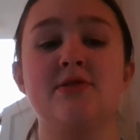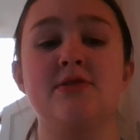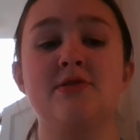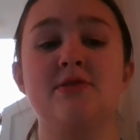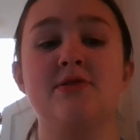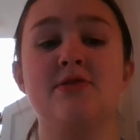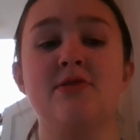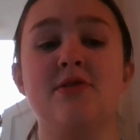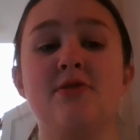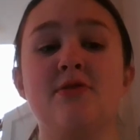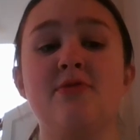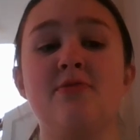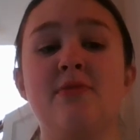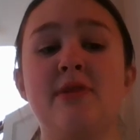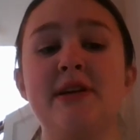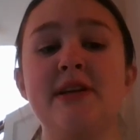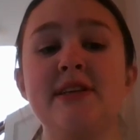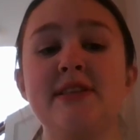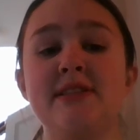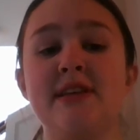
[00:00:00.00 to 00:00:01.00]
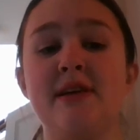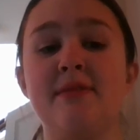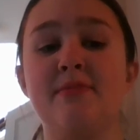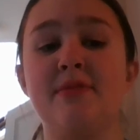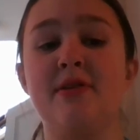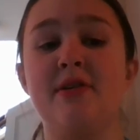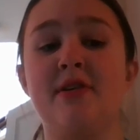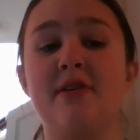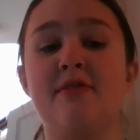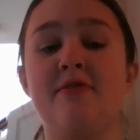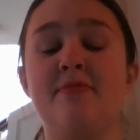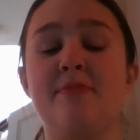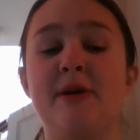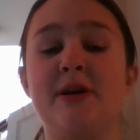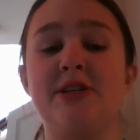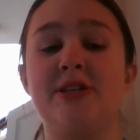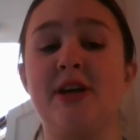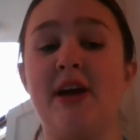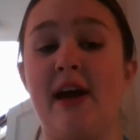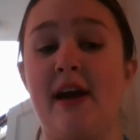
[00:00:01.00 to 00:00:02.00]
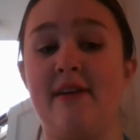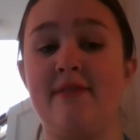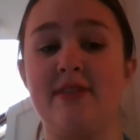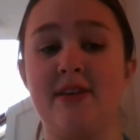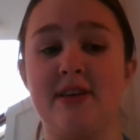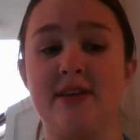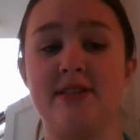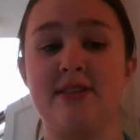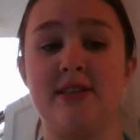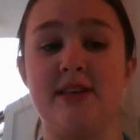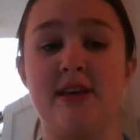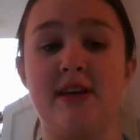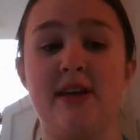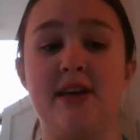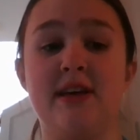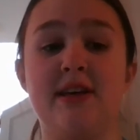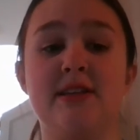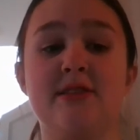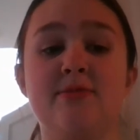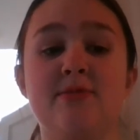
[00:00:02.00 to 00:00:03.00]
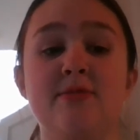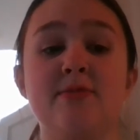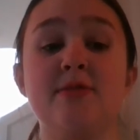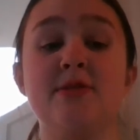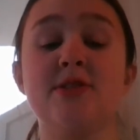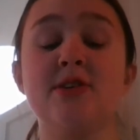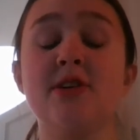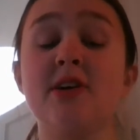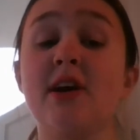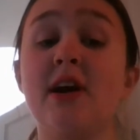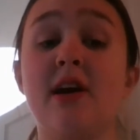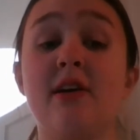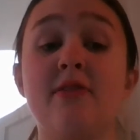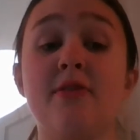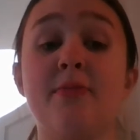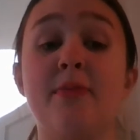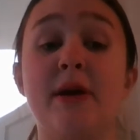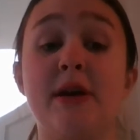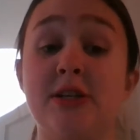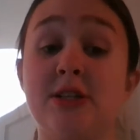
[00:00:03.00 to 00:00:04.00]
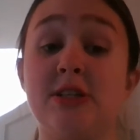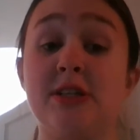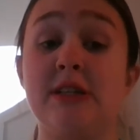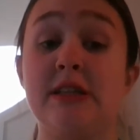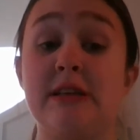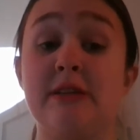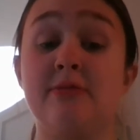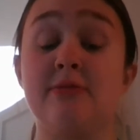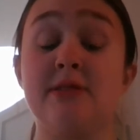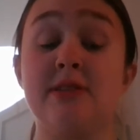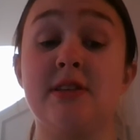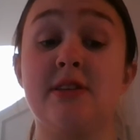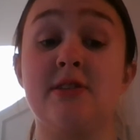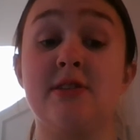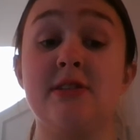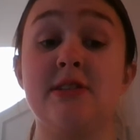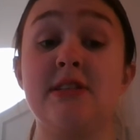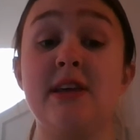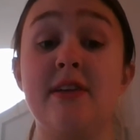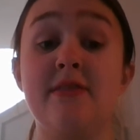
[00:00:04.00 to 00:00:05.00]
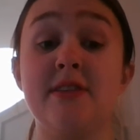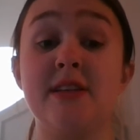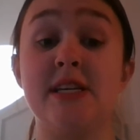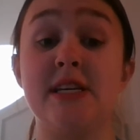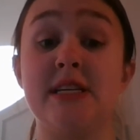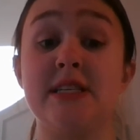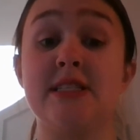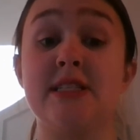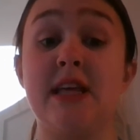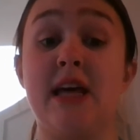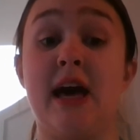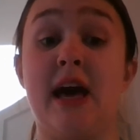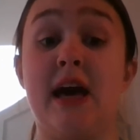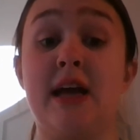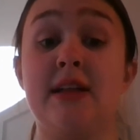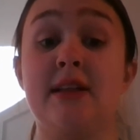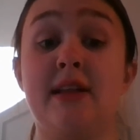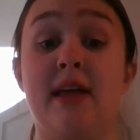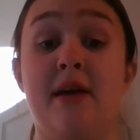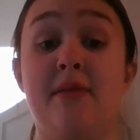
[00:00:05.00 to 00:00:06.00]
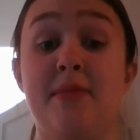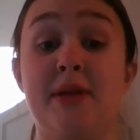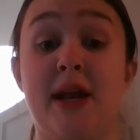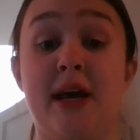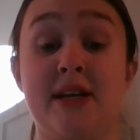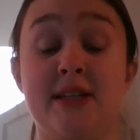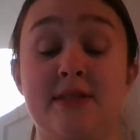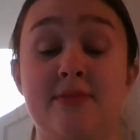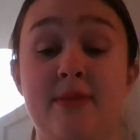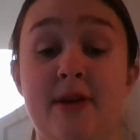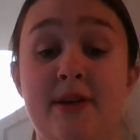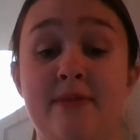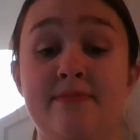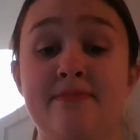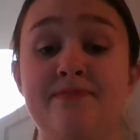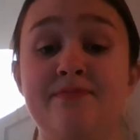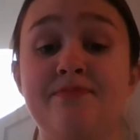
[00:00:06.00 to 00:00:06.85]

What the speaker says: So one example of patient advocacy is when we took care of a patient that was in her 70s that had a laminectomy.